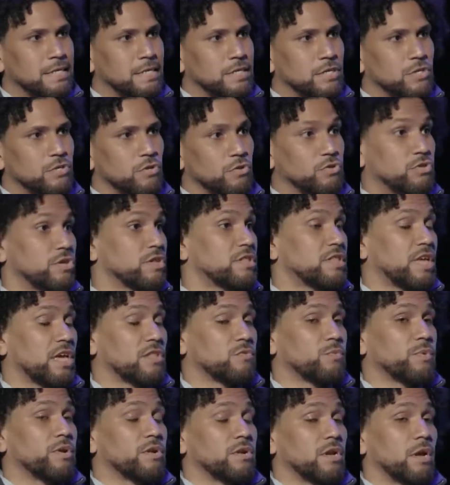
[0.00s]
So just as
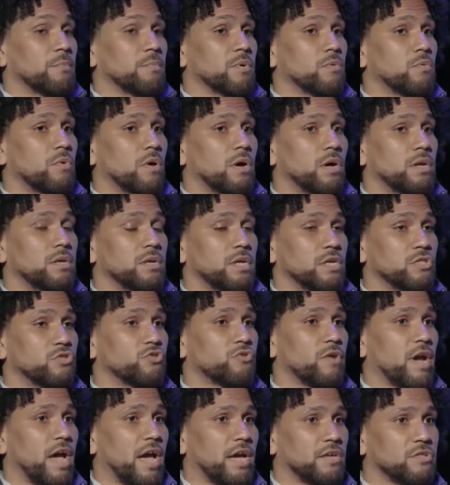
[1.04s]
we're number one in
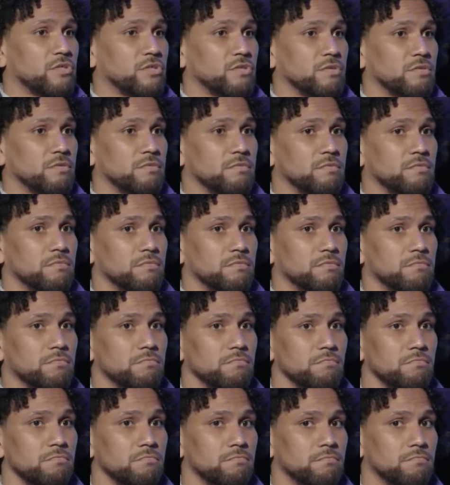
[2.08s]
trash,
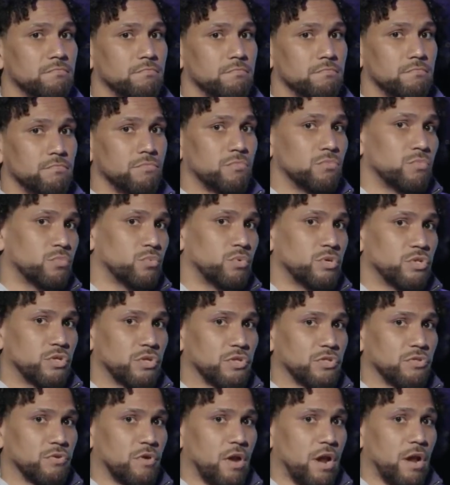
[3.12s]
we
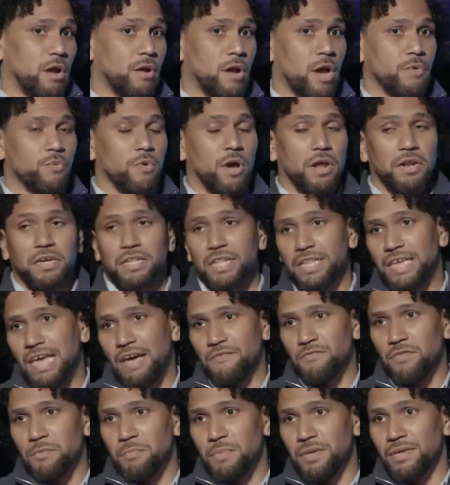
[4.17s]
just so ironically
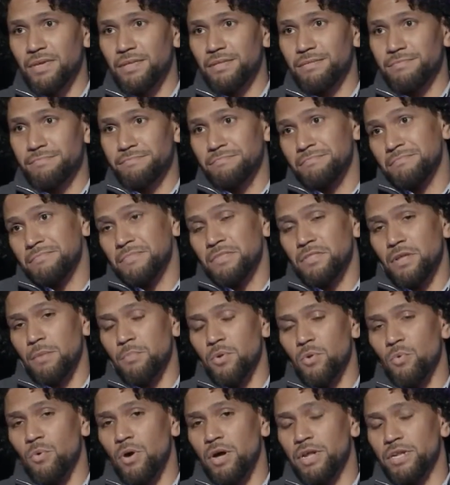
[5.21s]
have to be
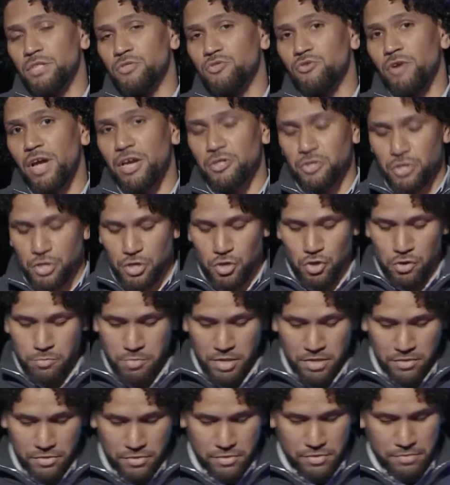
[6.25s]
number one in trashing
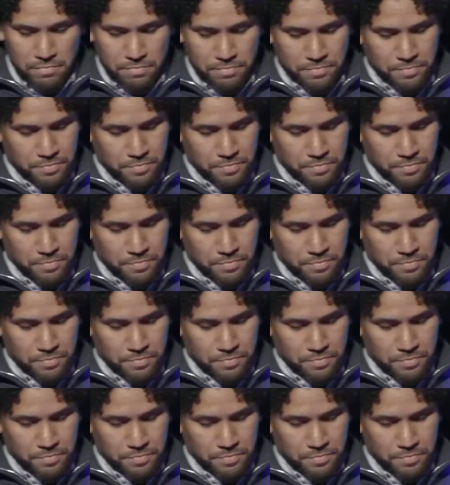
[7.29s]
humans.